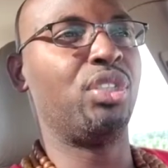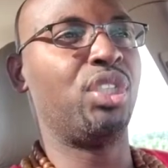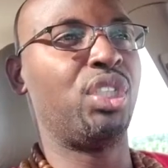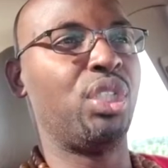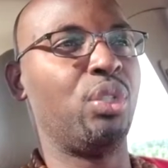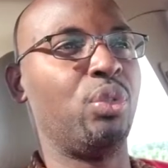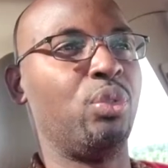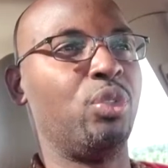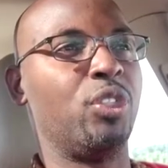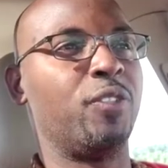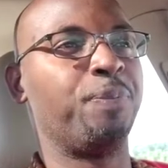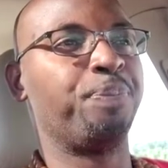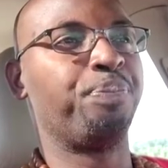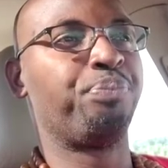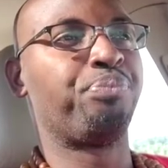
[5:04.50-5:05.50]
shoes,
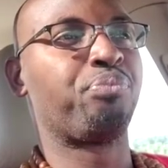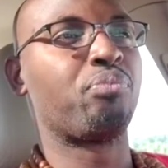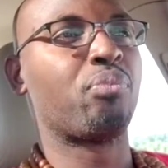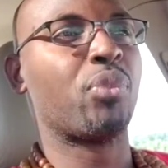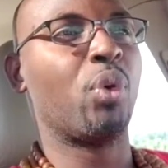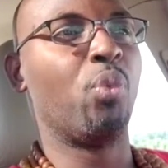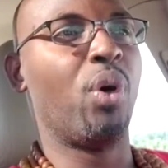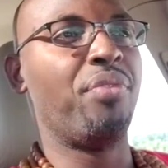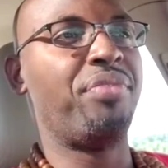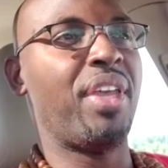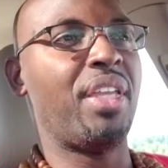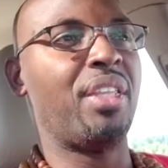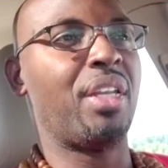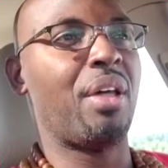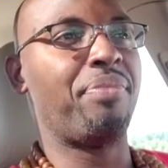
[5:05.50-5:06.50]
one
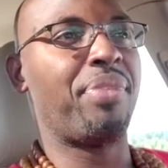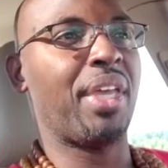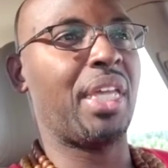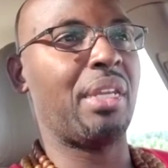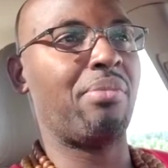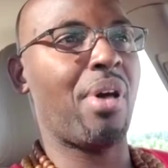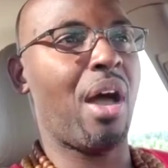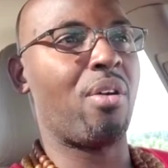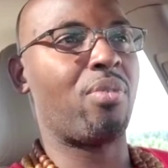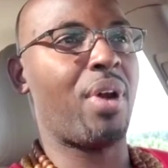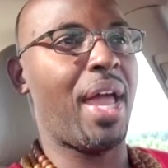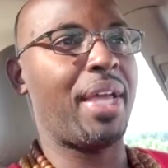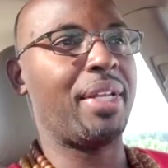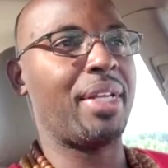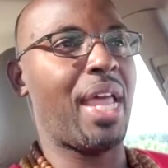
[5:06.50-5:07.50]
thing that I'm thinking about
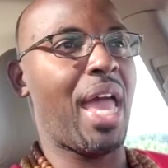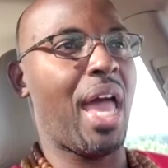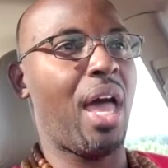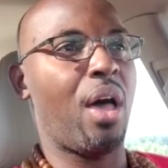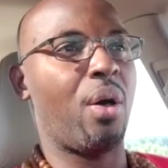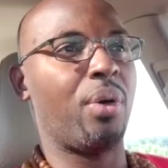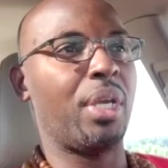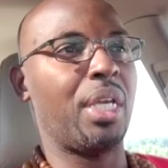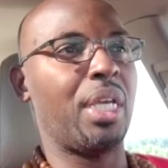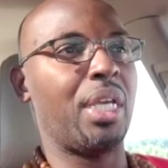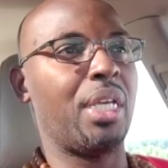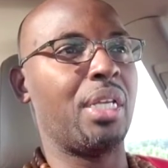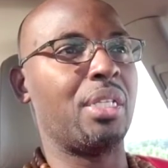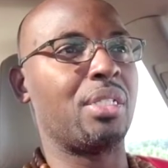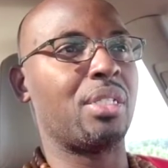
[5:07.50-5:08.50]
right now
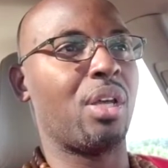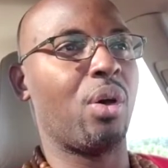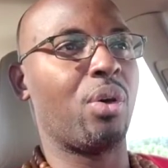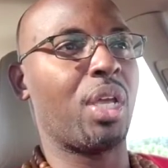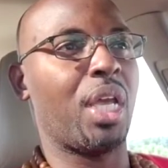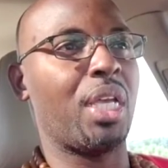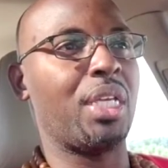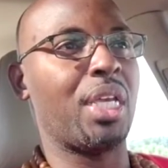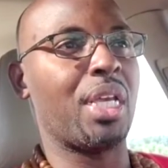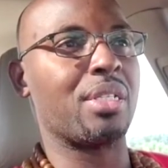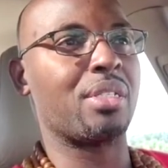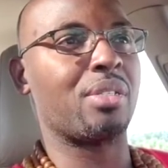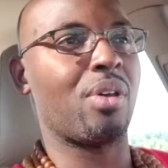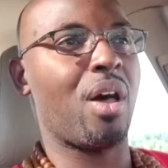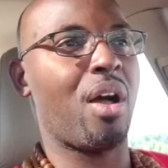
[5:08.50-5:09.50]
is, okay, yes,
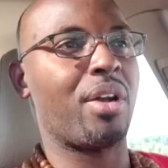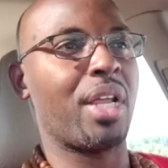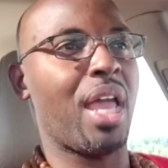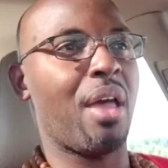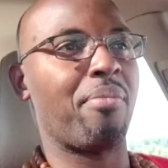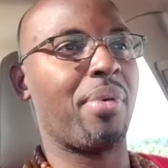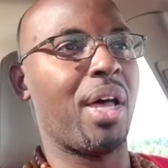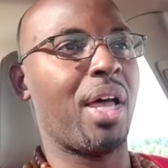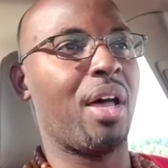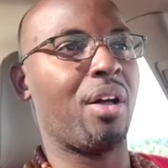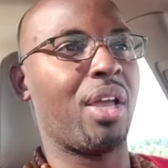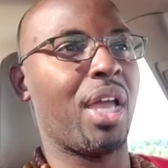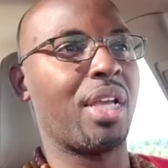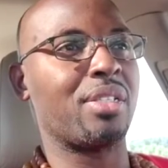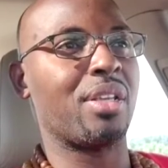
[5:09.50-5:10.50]
so I already have
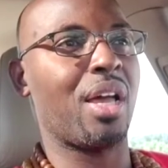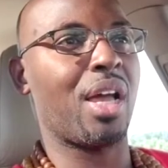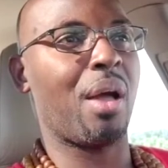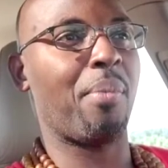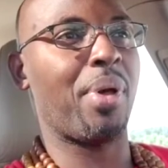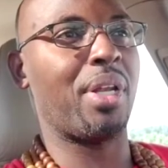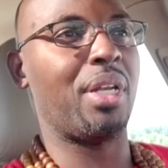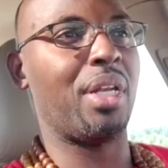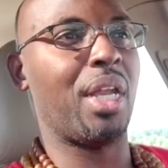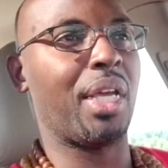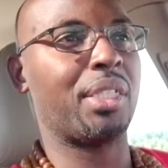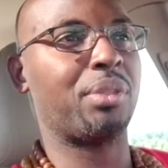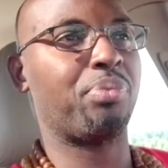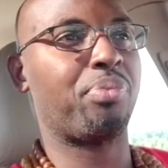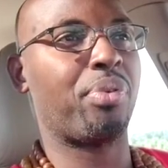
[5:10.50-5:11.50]
so I got my
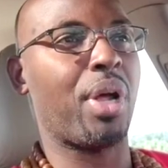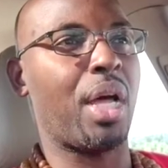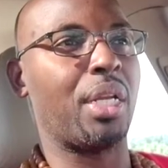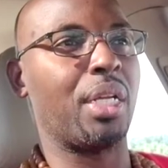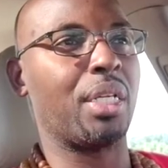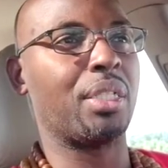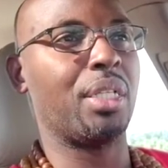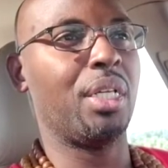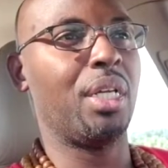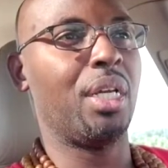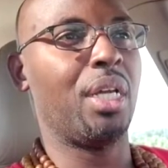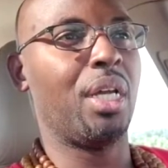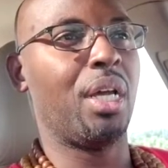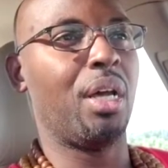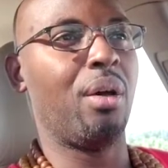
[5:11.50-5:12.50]
next product.
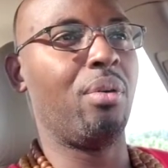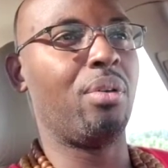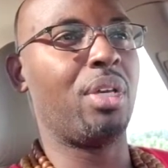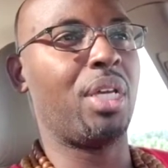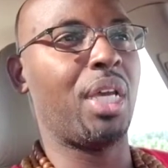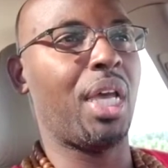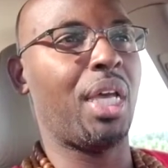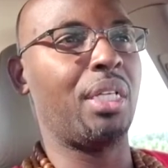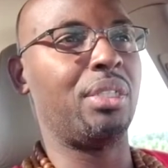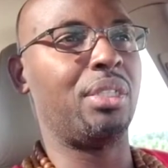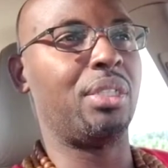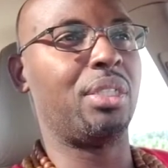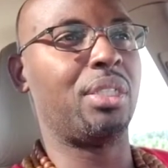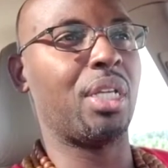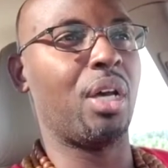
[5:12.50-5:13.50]
Okay,
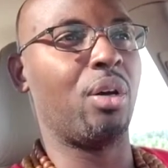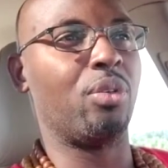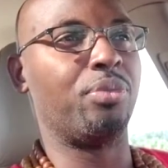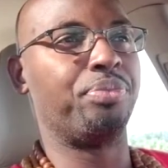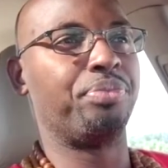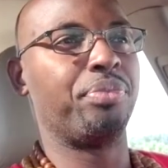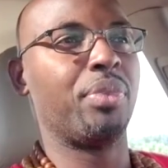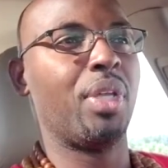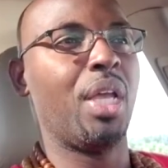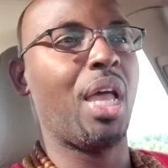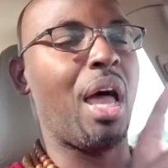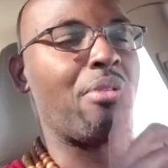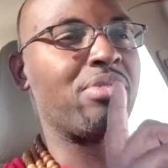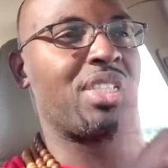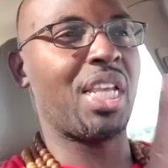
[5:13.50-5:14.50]
so
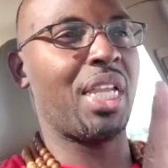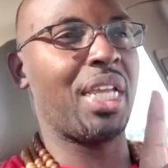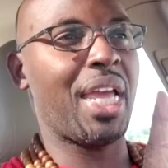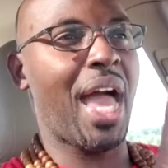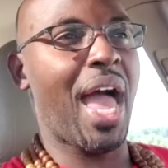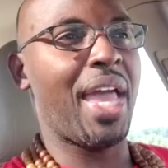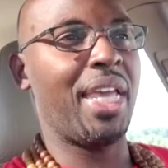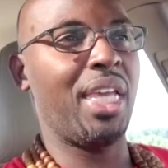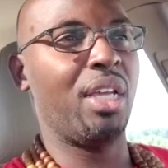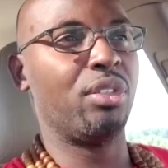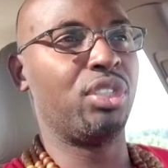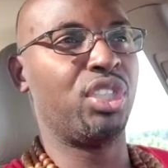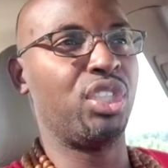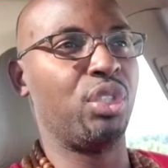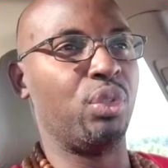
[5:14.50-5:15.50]
I'm selling high-heeled
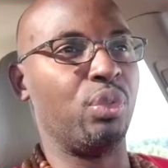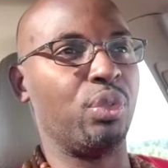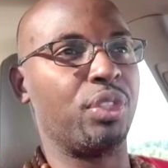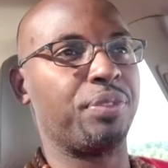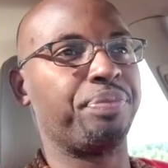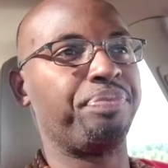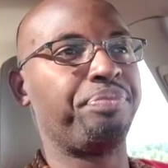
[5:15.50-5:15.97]
shoes.